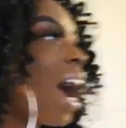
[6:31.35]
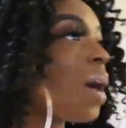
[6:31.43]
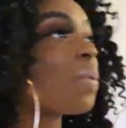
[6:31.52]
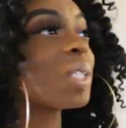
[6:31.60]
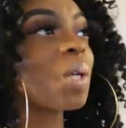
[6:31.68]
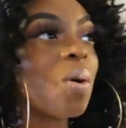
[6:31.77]

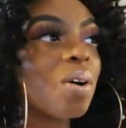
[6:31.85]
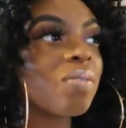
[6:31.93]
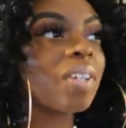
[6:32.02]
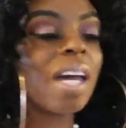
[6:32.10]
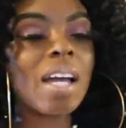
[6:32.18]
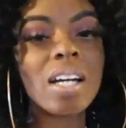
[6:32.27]
I was
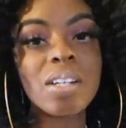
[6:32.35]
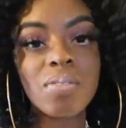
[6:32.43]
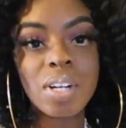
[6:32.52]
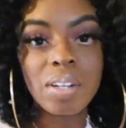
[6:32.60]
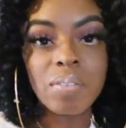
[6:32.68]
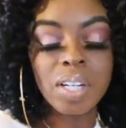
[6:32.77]
going for like a
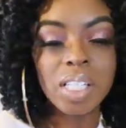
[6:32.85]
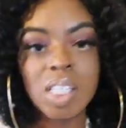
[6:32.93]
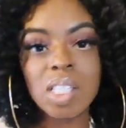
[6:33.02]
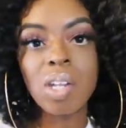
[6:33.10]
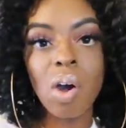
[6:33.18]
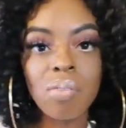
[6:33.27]
very, very
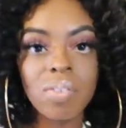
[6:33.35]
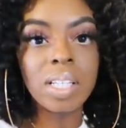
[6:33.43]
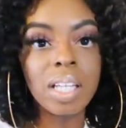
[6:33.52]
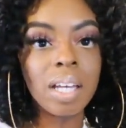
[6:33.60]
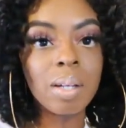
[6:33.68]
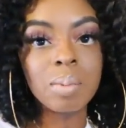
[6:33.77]
soft
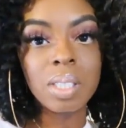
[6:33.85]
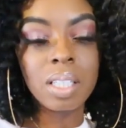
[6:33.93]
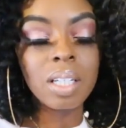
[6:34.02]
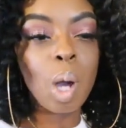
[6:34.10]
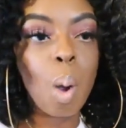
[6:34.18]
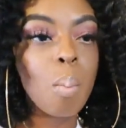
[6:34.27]
glam
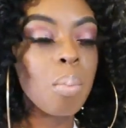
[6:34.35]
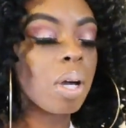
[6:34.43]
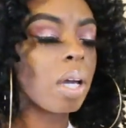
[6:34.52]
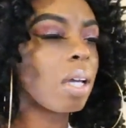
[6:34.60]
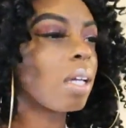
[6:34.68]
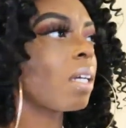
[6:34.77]
look,
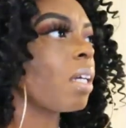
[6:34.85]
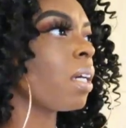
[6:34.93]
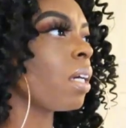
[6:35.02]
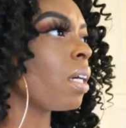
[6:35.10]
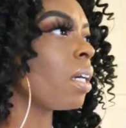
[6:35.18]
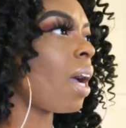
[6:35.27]
but
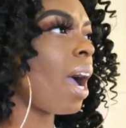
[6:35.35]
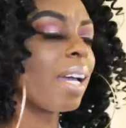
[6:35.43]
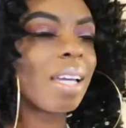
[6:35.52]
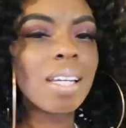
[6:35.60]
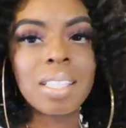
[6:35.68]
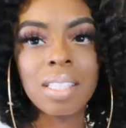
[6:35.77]

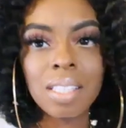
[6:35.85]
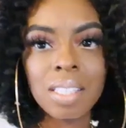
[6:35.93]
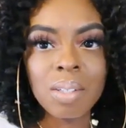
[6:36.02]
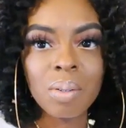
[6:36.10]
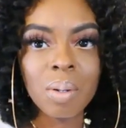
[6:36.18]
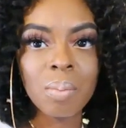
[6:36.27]
I guess this
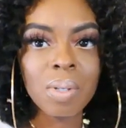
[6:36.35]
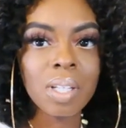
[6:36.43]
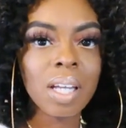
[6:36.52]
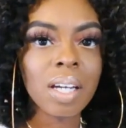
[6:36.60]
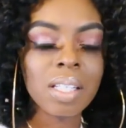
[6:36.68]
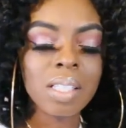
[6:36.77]
still can
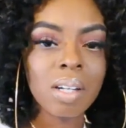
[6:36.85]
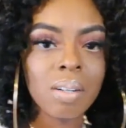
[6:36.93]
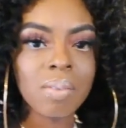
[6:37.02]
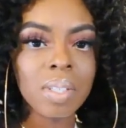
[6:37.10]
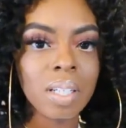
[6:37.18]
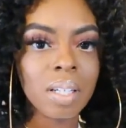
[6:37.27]
be like a
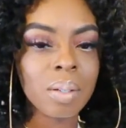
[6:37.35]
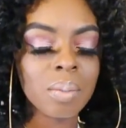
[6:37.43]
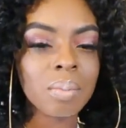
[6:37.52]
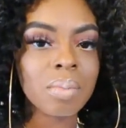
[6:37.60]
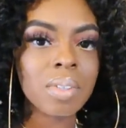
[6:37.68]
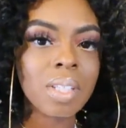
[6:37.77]
soft
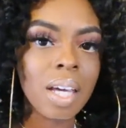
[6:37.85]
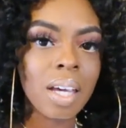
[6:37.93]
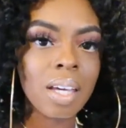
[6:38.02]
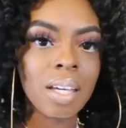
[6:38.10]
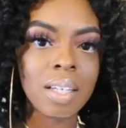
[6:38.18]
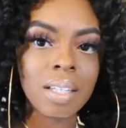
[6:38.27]
glam.
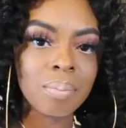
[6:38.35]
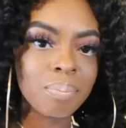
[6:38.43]
Like,